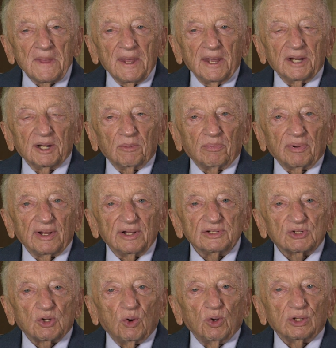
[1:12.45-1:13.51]
in a place
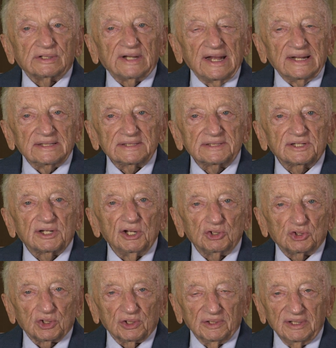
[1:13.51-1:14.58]
called Hell's
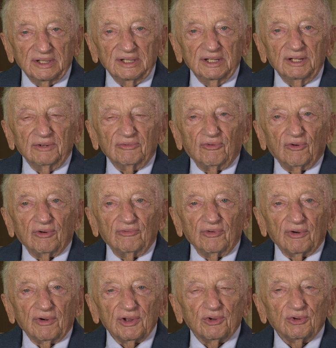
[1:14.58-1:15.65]
Kitchen for a
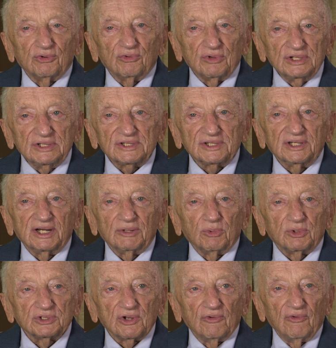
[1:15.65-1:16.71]
very good reason. It
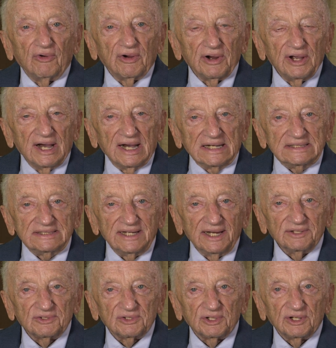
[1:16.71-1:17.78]
was a very
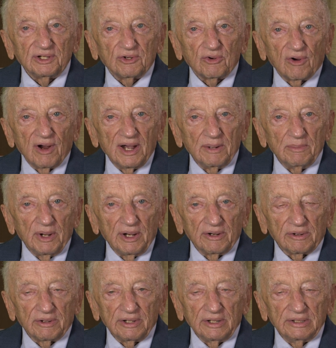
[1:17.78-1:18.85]
high-density crime
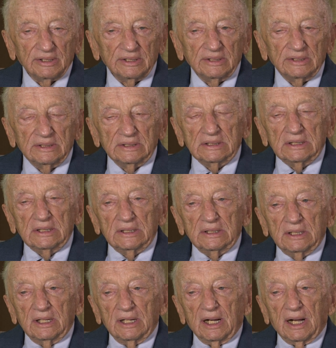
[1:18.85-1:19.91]
area.
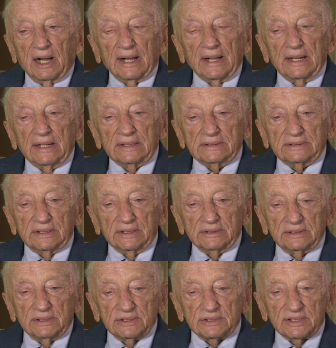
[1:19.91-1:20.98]
I had
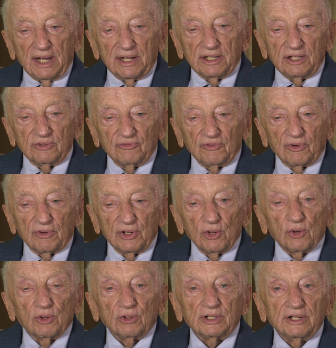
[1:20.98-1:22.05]
decided very
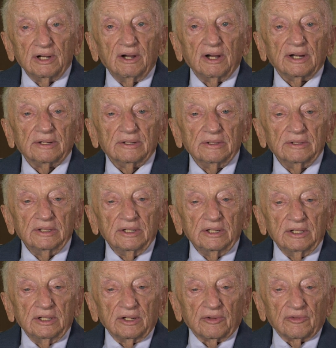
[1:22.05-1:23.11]
early on
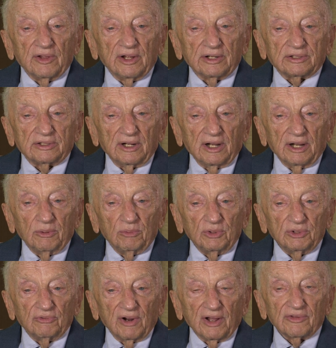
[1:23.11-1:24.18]
that I would
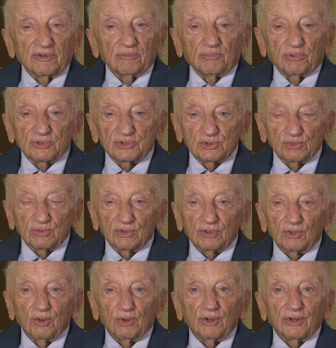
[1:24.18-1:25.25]
rather pursue the
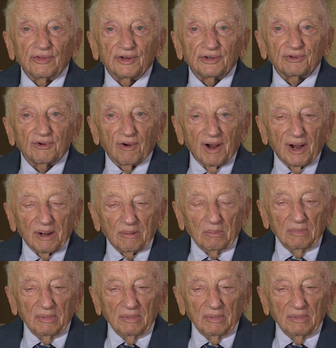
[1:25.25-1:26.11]
law than crime.